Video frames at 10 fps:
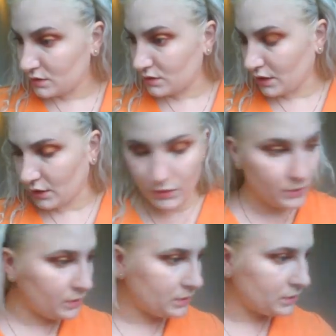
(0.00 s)

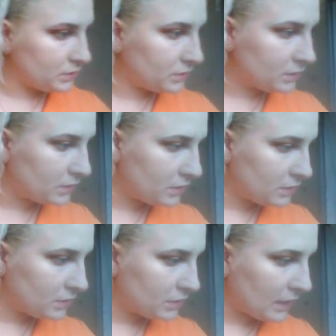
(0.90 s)
So,
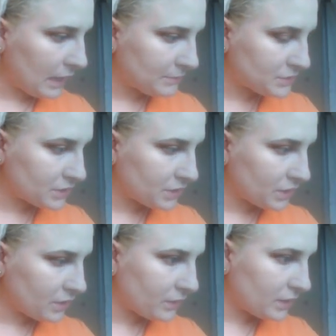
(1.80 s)
I'm just going to
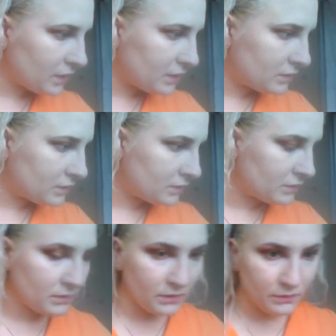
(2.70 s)
go in
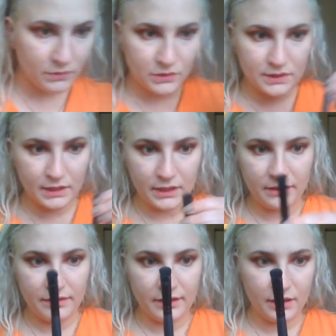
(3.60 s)
just like a
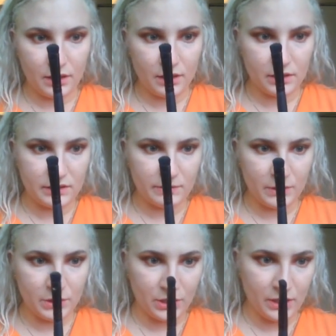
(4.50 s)
thicker
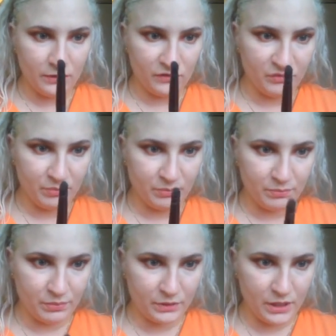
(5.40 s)
smudger e.l.f.
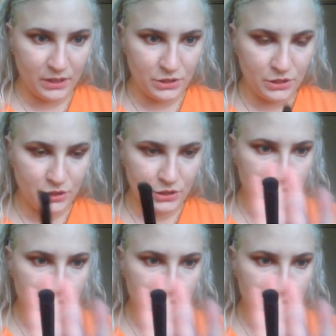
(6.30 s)
brush